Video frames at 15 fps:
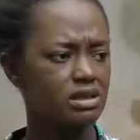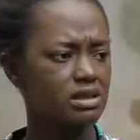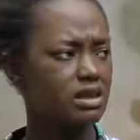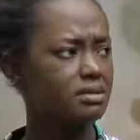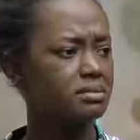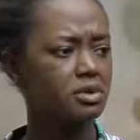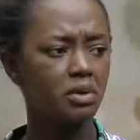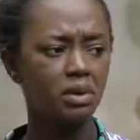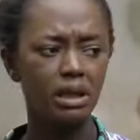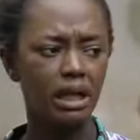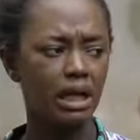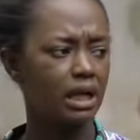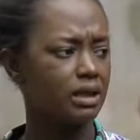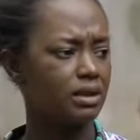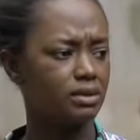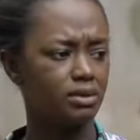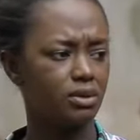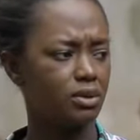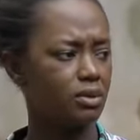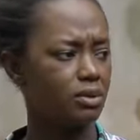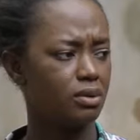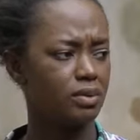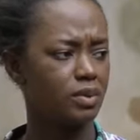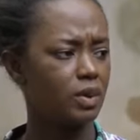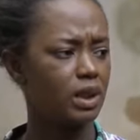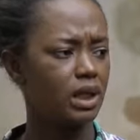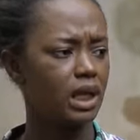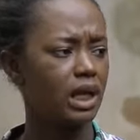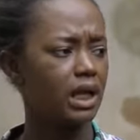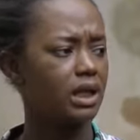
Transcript: Auntie, I'm not lying, no. I'm not